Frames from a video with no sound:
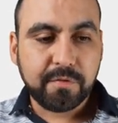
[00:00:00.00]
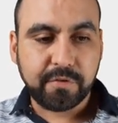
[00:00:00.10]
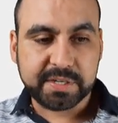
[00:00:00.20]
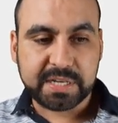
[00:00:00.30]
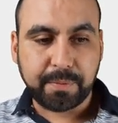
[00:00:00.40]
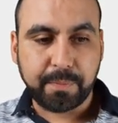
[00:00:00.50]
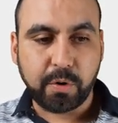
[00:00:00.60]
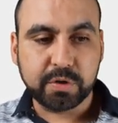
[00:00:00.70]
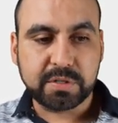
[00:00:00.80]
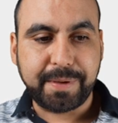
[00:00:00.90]
For example,
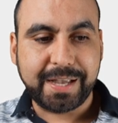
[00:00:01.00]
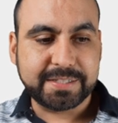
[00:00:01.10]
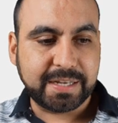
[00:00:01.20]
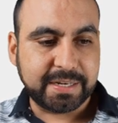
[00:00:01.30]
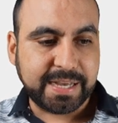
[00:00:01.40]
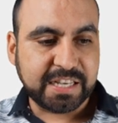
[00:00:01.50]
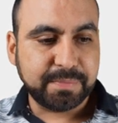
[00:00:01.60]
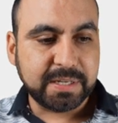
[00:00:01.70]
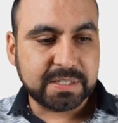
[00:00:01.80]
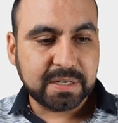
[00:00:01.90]
posts, pages, and
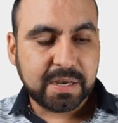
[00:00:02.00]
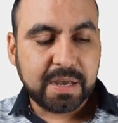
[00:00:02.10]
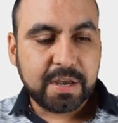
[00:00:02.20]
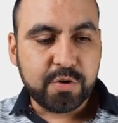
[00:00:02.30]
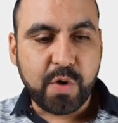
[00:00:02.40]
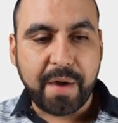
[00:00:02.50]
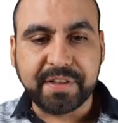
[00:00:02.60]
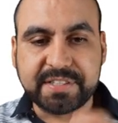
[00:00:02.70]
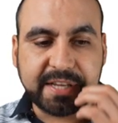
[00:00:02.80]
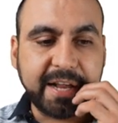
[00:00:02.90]
attachments. You have
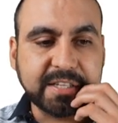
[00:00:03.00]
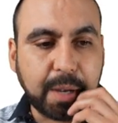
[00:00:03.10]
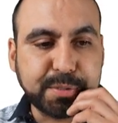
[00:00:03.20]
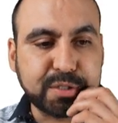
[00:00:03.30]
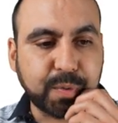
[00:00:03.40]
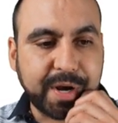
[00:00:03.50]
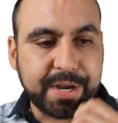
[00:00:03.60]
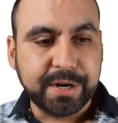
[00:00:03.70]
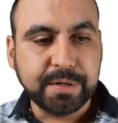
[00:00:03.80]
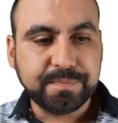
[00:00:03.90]
the settings options right
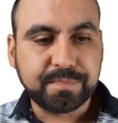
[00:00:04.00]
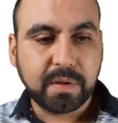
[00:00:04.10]
here.